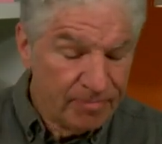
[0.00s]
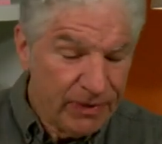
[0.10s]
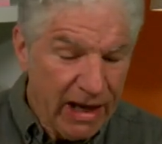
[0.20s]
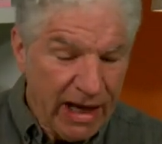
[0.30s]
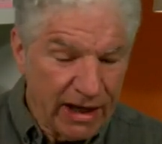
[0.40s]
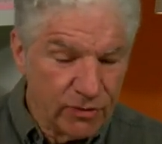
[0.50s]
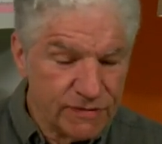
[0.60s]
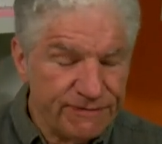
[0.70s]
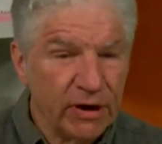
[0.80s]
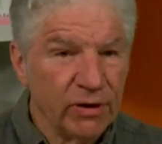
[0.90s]
and it was
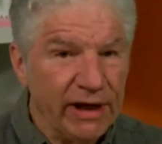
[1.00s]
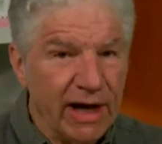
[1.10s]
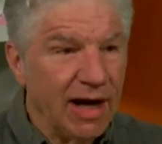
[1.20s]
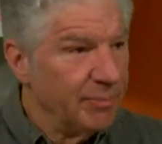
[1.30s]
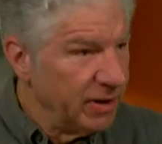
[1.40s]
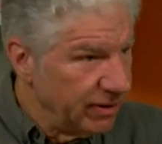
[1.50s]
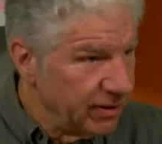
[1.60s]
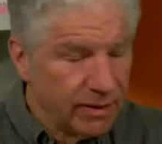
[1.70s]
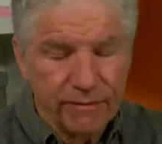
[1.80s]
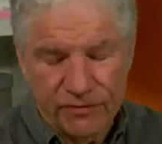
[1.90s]
fairly common.
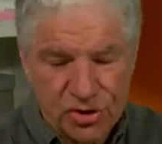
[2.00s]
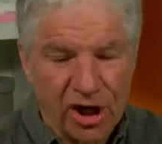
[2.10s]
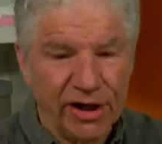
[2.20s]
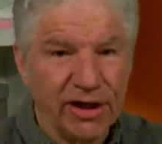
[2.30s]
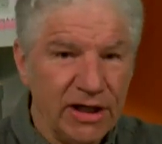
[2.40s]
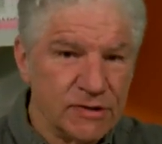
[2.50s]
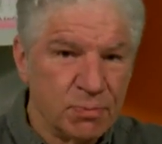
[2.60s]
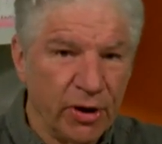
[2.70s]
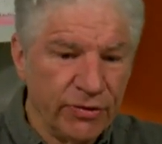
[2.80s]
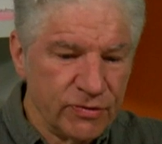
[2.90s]
John and his
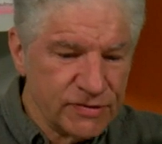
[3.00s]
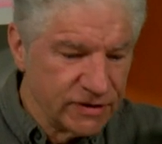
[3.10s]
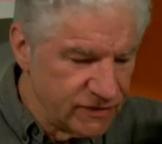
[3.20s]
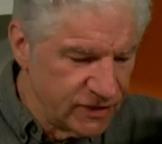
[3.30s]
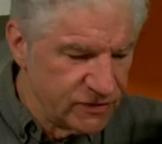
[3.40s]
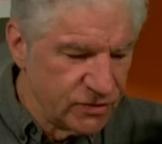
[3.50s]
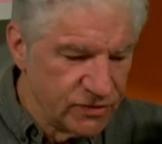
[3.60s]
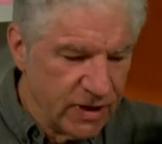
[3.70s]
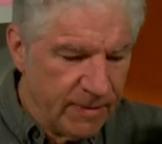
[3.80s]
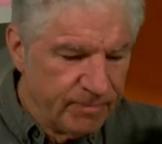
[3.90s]
brothers and sisters
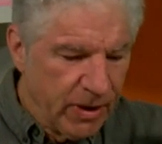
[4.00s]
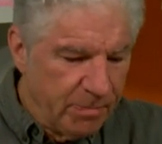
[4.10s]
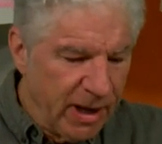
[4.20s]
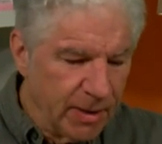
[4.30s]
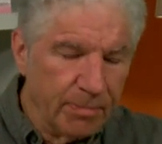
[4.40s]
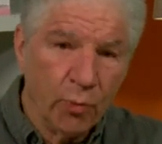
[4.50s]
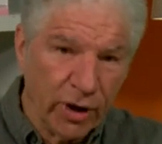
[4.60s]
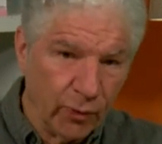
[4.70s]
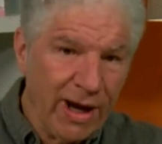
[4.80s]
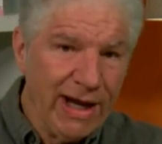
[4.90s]
made a when it
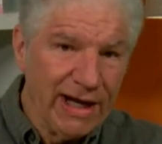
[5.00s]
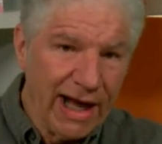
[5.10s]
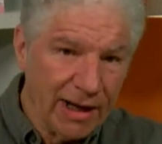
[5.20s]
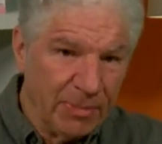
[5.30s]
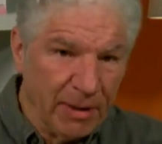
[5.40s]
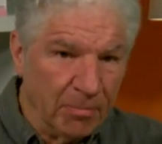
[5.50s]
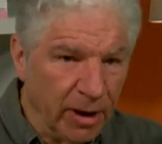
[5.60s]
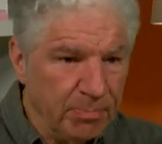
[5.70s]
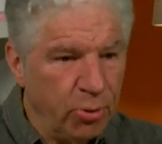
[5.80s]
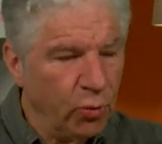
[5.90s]
rained had a big
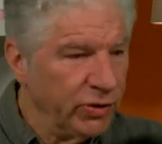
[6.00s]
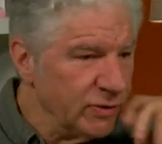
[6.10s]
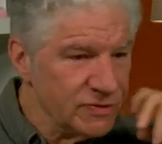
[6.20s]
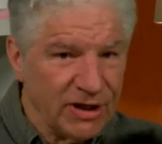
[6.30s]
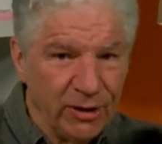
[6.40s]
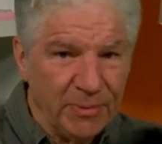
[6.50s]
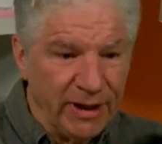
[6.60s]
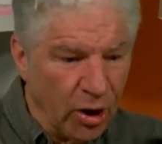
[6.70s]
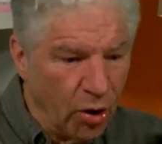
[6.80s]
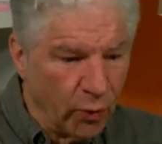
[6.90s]
mud pool, and he was telling me they
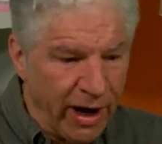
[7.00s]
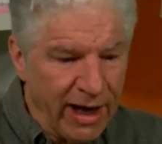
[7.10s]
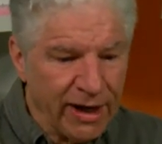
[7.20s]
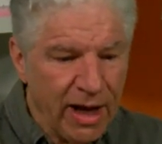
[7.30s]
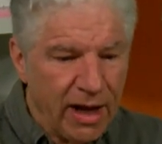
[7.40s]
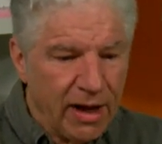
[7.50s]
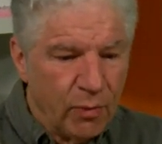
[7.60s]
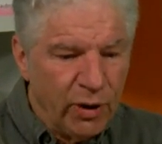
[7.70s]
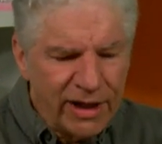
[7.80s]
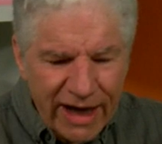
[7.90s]
all ran we
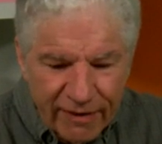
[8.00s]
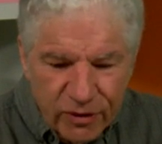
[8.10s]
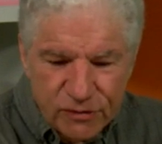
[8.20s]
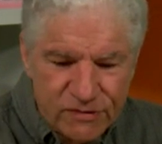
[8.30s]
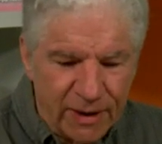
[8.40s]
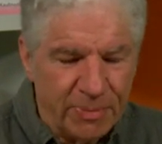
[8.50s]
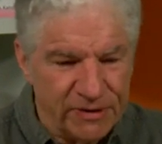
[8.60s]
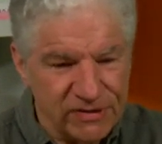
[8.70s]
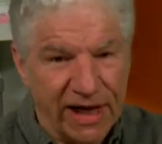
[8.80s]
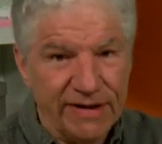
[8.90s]
didn't have those slip and
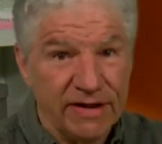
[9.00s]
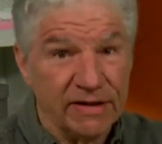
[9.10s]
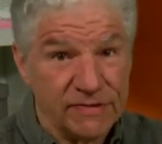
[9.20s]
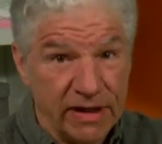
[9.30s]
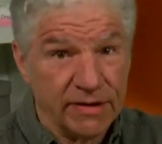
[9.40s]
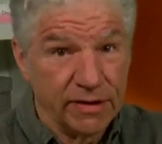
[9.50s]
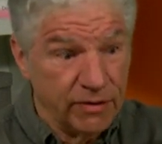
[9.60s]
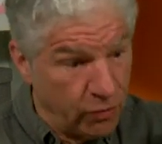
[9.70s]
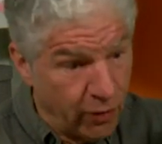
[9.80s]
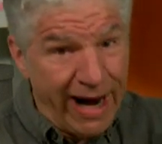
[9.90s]
slide things then. The
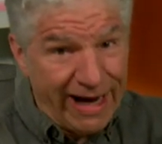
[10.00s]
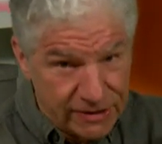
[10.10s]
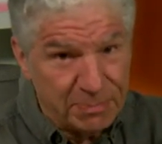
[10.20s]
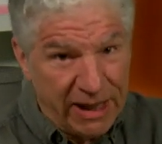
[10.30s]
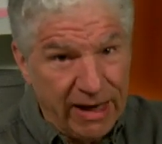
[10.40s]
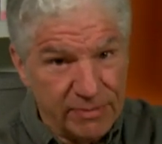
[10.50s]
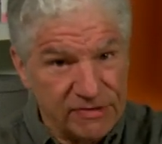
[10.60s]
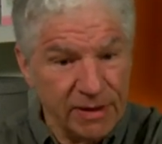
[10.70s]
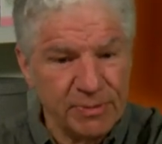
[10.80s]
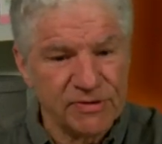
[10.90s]
grass became the
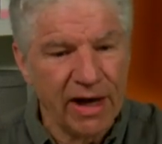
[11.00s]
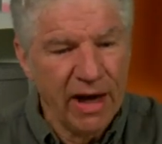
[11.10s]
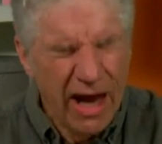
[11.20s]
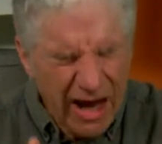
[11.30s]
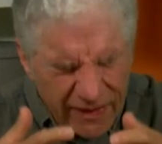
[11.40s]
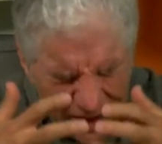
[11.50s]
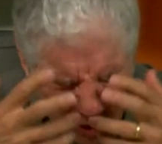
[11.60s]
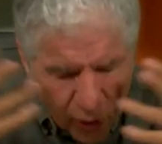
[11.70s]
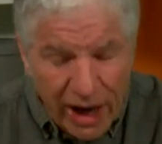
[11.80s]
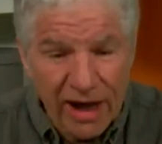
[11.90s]
slip and slide. And they'd go
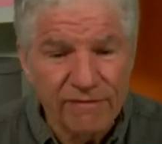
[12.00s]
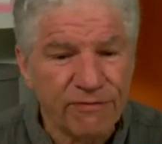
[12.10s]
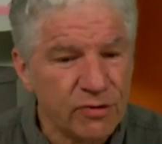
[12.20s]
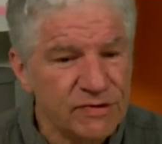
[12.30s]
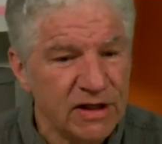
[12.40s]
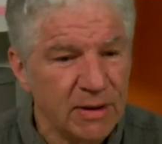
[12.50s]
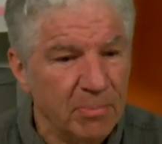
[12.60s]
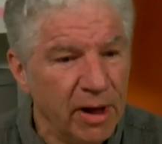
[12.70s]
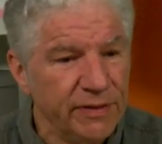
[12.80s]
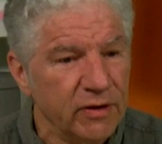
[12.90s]
head first into
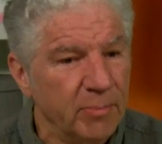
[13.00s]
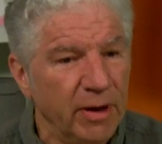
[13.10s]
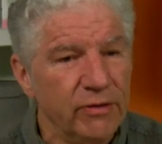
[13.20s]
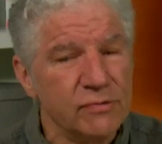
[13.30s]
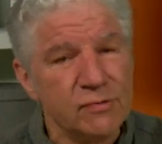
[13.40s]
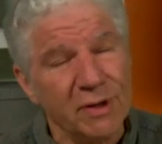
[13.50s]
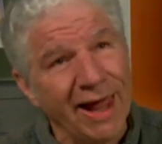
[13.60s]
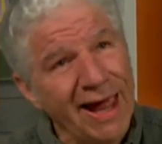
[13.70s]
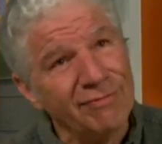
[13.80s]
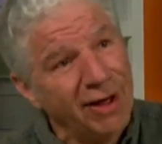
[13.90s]
mud and their mothers would
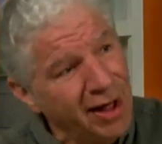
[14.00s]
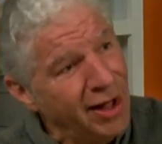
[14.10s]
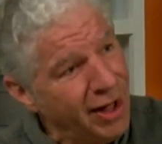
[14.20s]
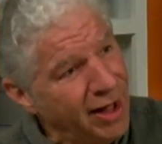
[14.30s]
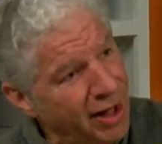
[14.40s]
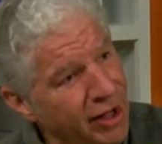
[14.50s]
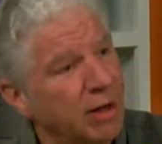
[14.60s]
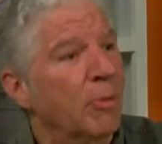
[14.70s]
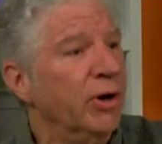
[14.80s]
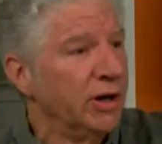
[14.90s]
laugh, ha, ha, ha, come
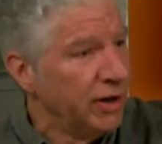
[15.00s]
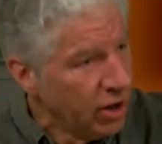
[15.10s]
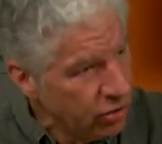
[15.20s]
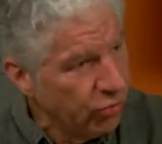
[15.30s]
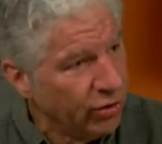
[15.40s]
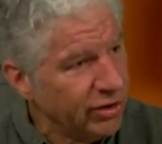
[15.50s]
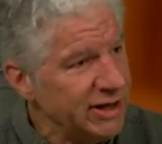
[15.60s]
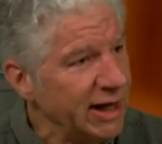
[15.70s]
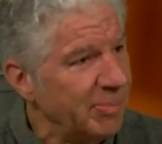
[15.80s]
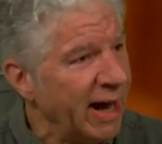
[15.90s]
on in. You're all going to take
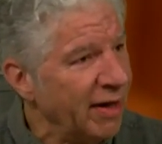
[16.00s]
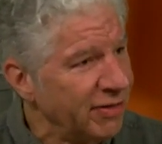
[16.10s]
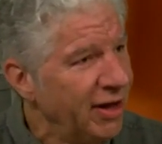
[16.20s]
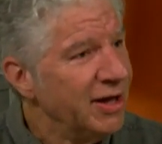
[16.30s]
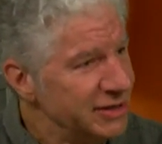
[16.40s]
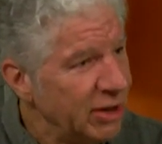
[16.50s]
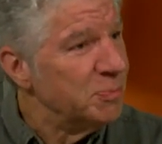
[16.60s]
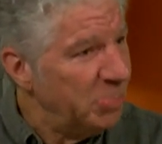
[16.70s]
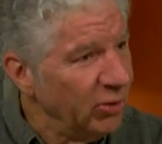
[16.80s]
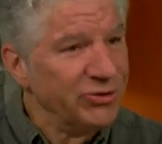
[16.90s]
a bath. Yeah, you
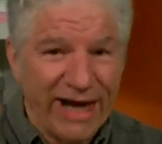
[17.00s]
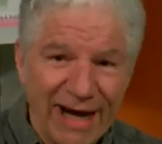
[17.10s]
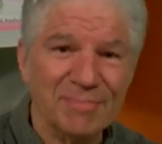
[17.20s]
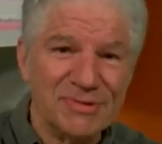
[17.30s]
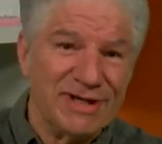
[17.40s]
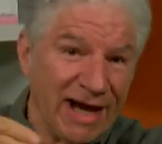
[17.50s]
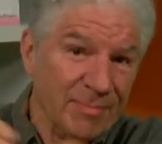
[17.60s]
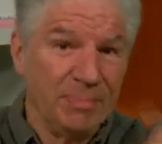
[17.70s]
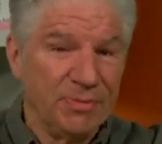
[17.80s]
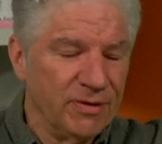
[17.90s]
build dams, dam
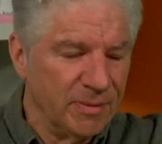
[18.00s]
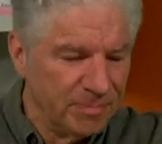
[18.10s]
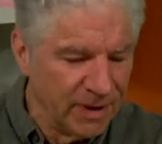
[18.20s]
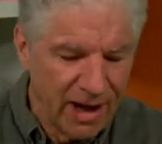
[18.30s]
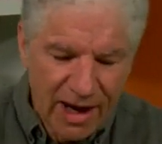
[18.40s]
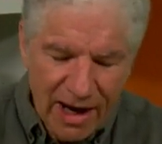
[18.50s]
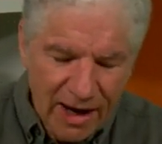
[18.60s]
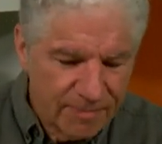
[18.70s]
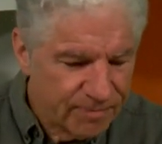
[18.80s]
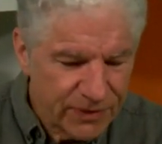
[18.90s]
up the...
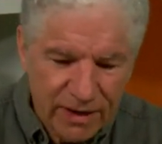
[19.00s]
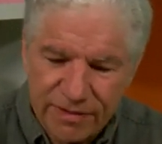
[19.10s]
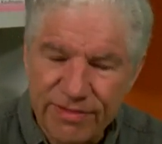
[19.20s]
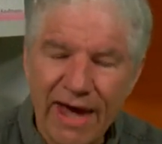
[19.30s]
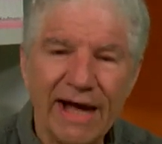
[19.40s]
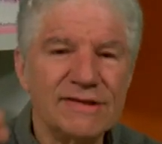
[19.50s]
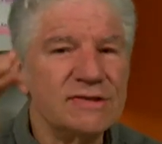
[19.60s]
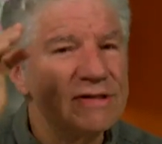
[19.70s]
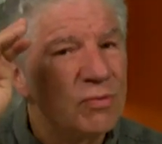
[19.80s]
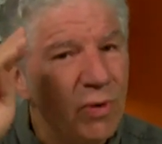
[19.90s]
Uh, that's
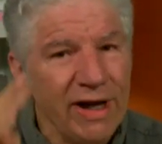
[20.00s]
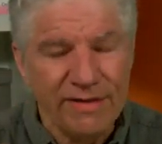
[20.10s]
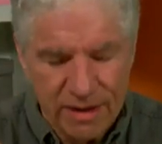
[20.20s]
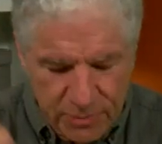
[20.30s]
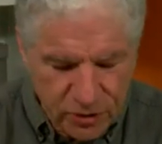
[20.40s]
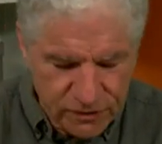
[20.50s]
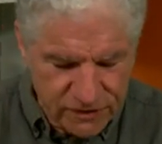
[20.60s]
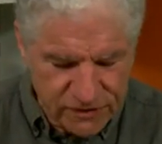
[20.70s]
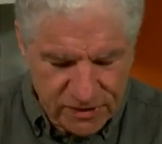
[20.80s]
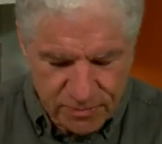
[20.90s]
the way the immune
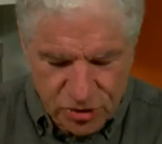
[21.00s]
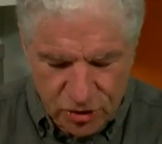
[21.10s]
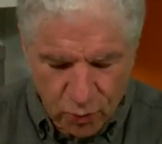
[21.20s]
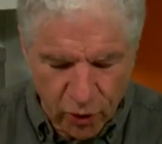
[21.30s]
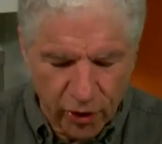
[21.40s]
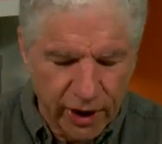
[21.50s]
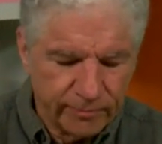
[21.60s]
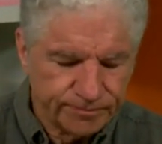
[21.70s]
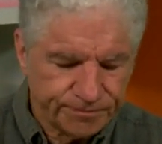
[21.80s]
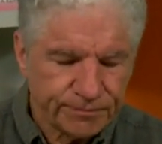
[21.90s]
system should work.
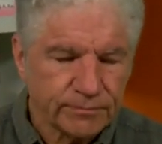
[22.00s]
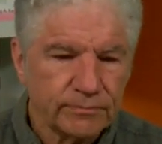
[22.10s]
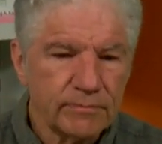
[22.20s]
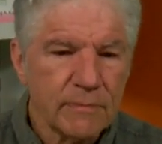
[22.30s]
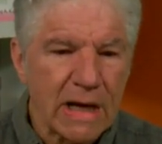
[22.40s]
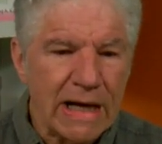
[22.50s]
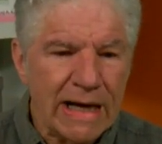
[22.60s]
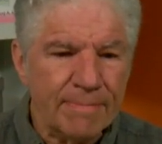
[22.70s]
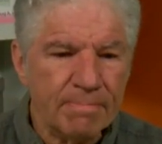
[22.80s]
Um,